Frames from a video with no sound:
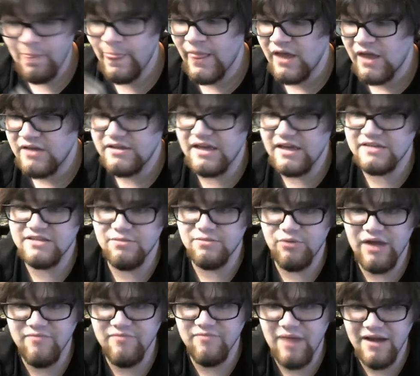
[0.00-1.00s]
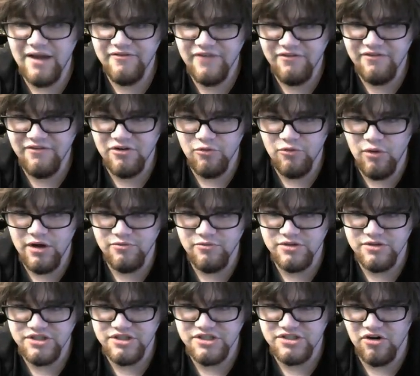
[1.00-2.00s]
Next up, we have my favorite one,
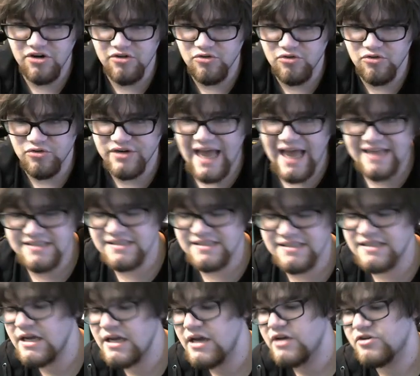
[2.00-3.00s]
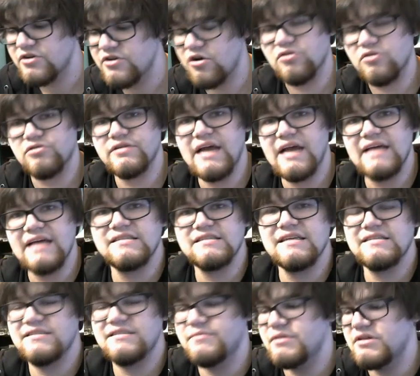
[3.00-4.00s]
which is Darklord Nastin. Darklord Nastin
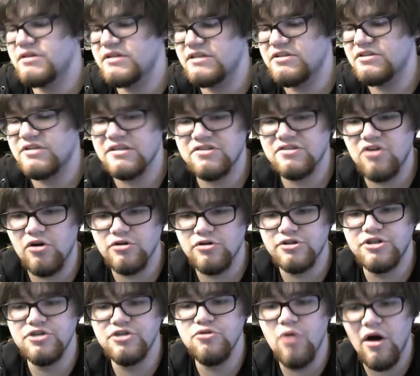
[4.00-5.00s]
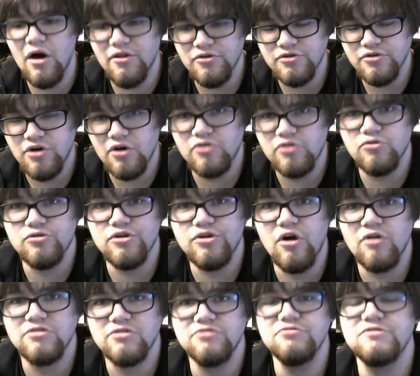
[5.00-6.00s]
has the ability to discard 2 other Darklord
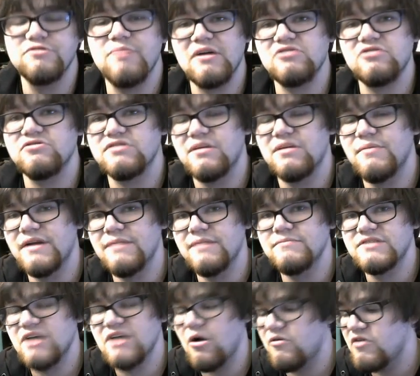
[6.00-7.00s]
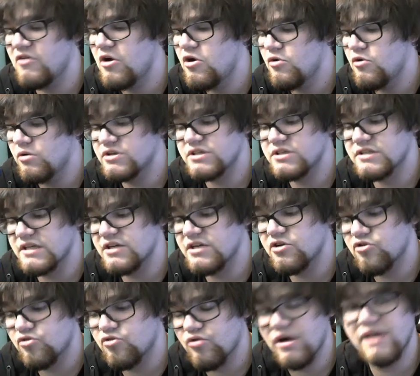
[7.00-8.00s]
cards to special summon himself, which is
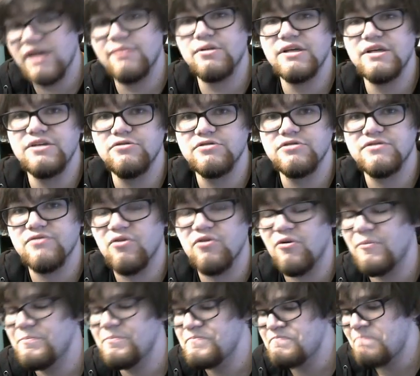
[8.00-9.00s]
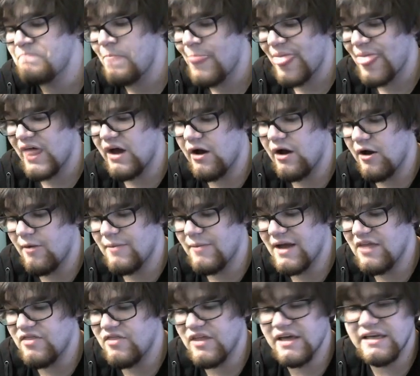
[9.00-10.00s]
incredibly useful.
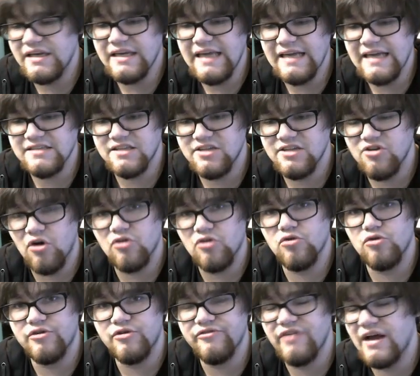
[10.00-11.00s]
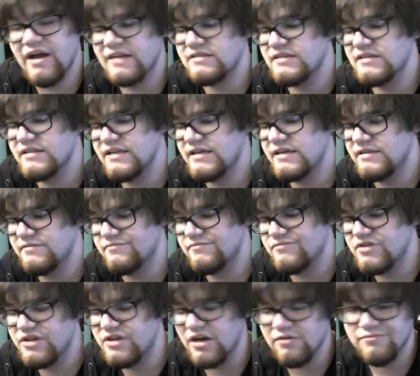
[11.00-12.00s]
And then he has the Darklord effect, and then,
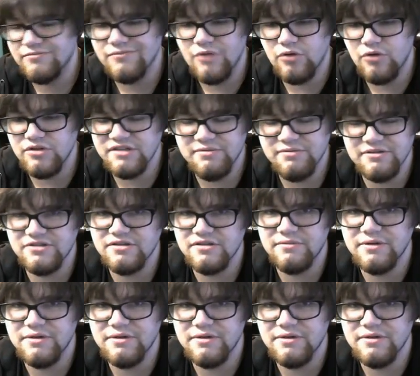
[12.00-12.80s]
only special summon him